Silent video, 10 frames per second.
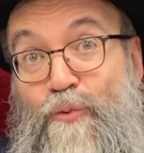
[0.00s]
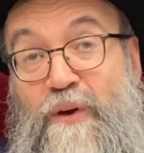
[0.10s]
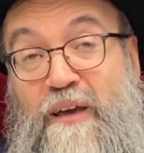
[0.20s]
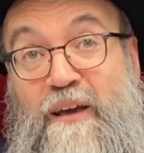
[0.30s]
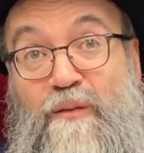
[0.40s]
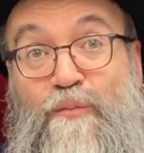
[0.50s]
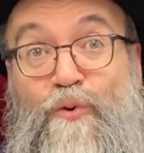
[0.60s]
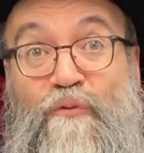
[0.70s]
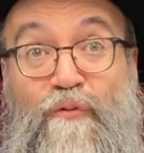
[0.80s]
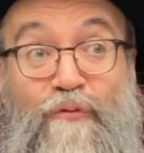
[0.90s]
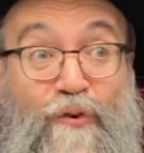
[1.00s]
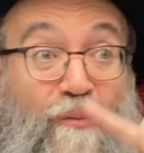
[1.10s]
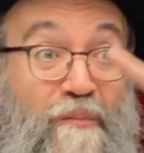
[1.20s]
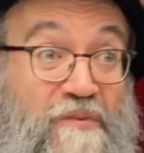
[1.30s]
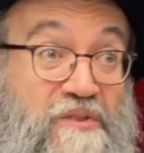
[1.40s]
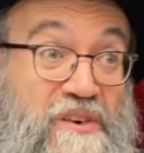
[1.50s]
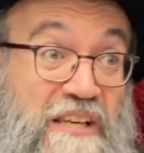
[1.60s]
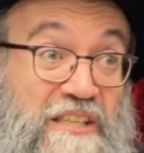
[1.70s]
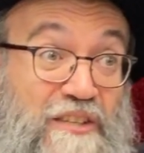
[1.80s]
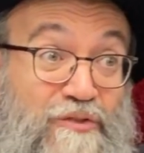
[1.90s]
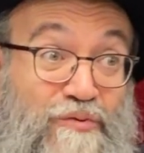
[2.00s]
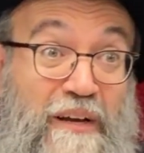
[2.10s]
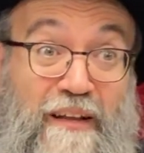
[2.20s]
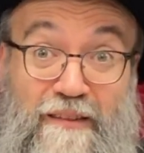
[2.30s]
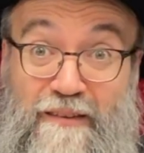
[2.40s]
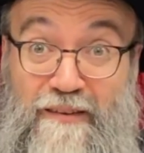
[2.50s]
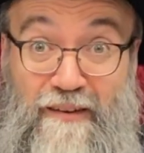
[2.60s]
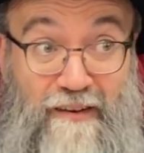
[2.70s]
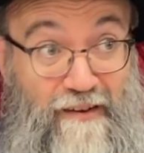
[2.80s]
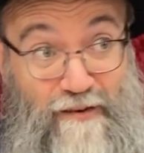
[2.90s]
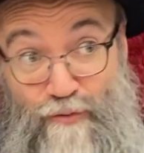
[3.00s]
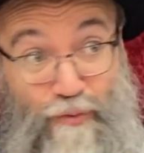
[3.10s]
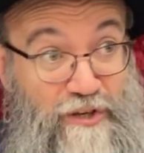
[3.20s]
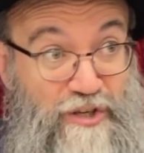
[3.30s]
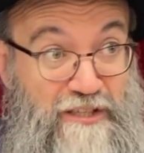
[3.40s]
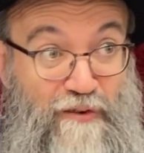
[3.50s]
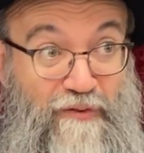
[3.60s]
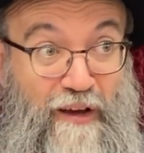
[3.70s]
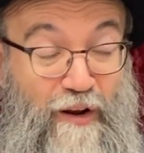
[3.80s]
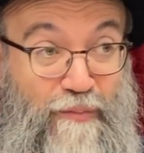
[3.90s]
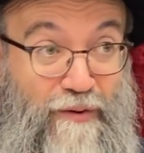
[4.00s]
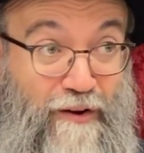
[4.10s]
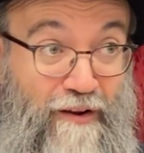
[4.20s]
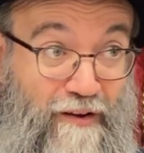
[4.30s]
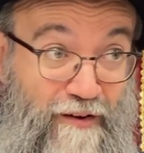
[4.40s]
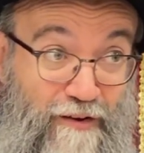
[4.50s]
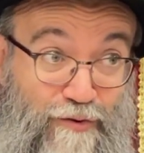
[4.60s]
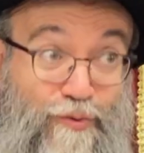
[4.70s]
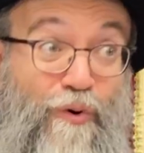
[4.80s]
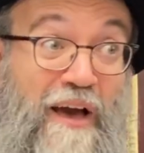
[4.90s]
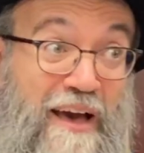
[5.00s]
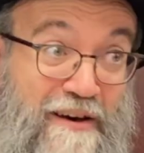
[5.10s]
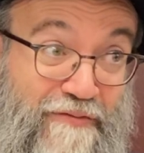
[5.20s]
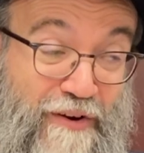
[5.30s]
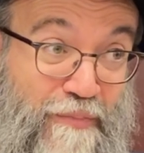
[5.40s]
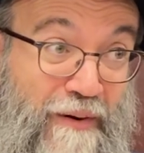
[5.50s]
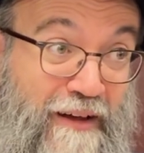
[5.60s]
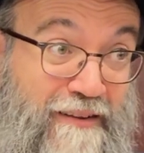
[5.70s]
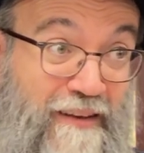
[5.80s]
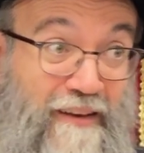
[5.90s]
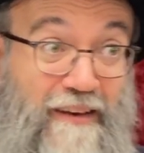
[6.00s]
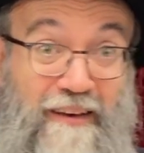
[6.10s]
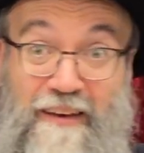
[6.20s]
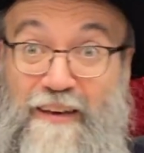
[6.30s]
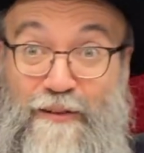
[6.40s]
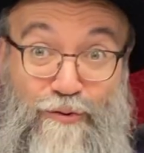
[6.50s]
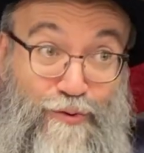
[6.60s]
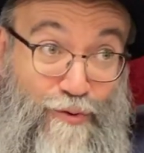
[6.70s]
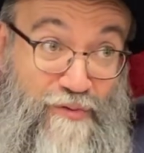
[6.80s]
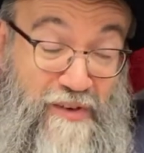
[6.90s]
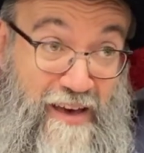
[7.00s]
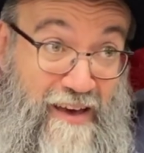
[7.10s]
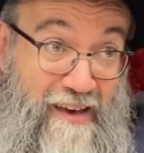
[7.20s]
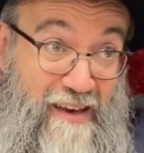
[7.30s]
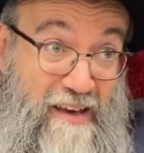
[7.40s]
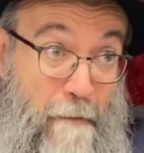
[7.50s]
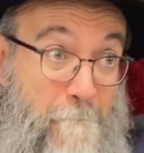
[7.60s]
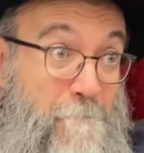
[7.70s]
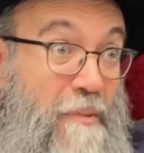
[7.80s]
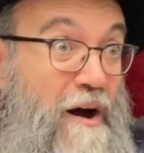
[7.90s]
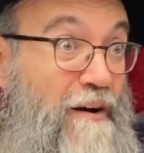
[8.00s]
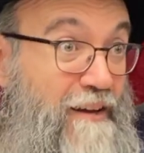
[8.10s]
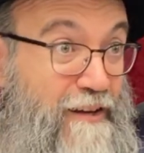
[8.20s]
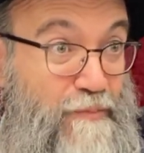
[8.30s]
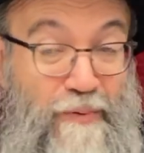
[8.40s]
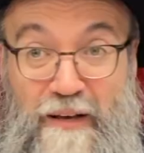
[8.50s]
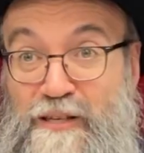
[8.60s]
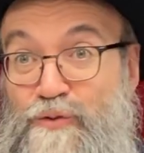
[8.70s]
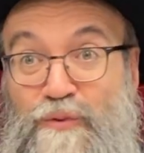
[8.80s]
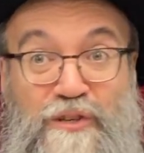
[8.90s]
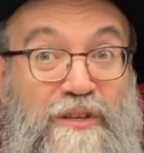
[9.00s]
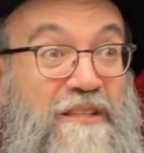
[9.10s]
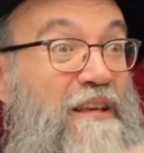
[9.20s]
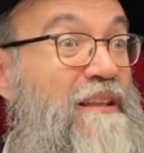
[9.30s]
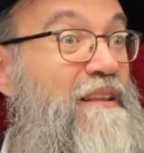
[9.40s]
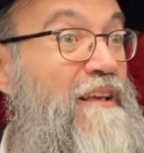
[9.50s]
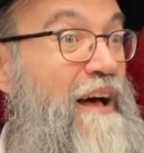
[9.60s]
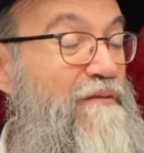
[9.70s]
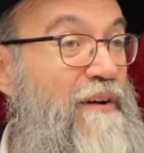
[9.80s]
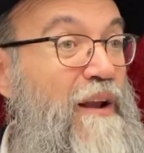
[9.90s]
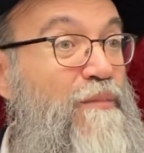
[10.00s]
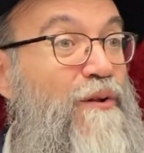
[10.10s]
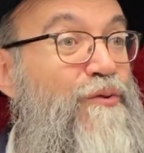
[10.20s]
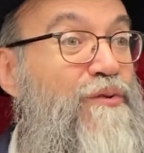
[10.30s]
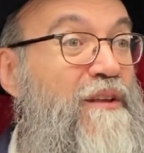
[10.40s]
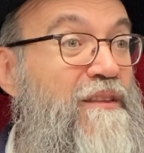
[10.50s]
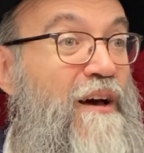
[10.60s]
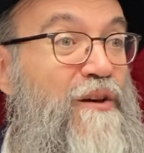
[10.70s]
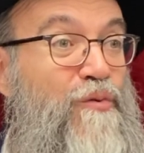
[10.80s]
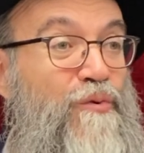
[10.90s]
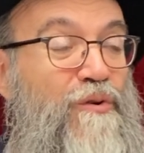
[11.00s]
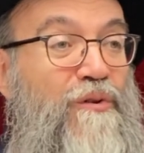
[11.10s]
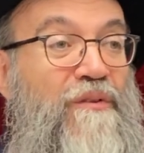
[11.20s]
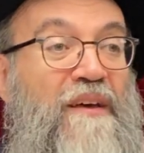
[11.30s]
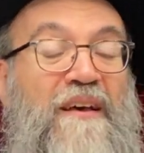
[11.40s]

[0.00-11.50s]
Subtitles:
we can move from this street, which is available to everybody, into the marketplace, which is available to the entire world.